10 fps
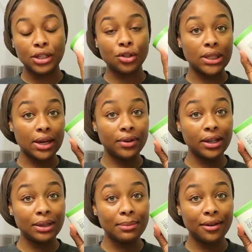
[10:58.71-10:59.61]
these are
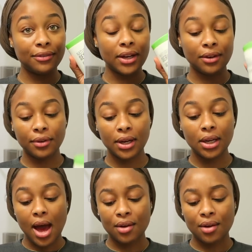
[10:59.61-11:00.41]
definitely my favorite.